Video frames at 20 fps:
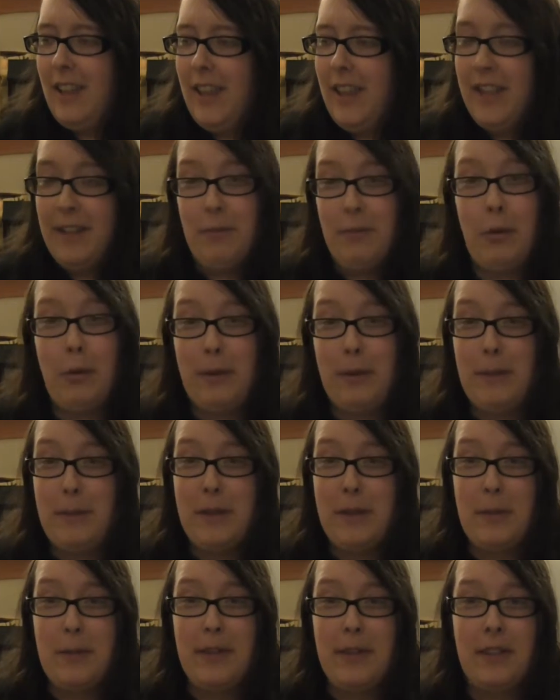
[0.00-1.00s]
think probably
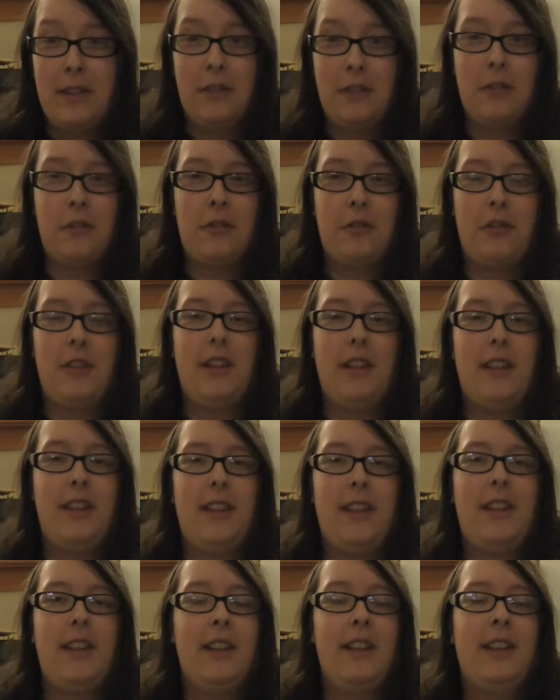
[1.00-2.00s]
been a bit too strong. I
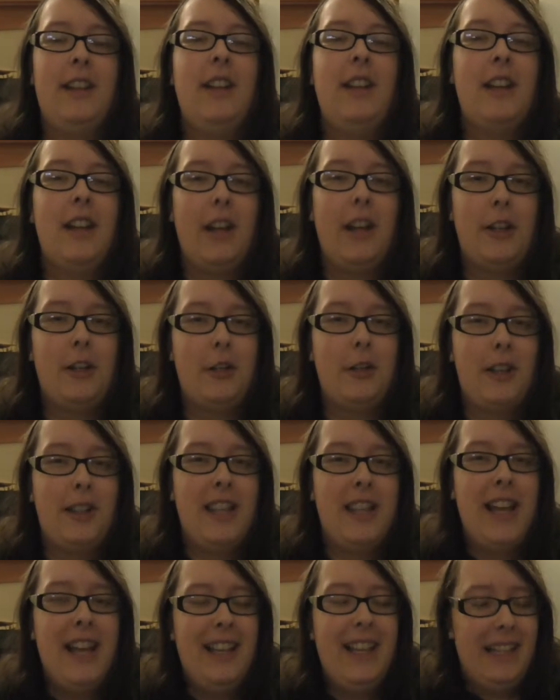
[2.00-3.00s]
think I shook
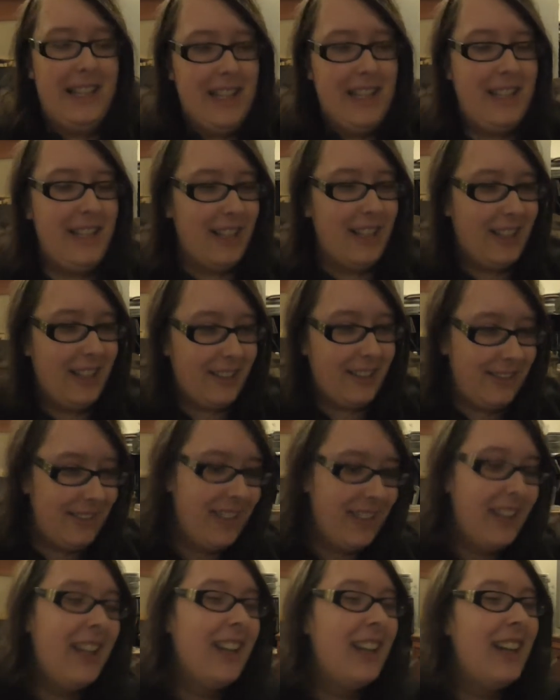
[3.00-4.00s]
his hand
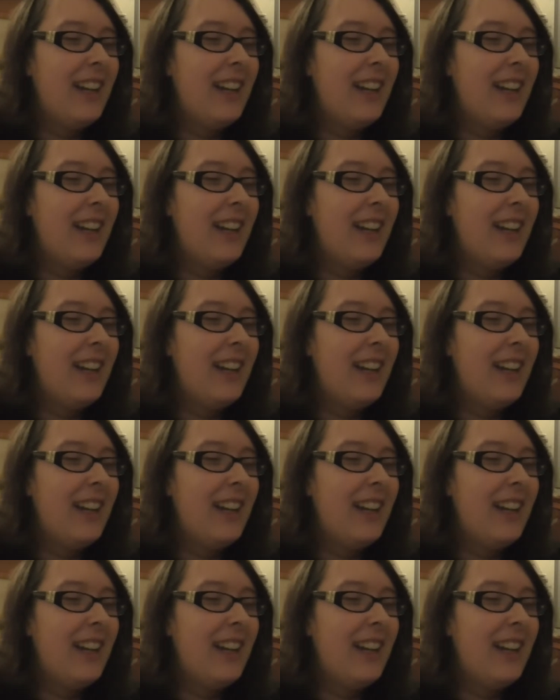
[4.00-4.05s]
off.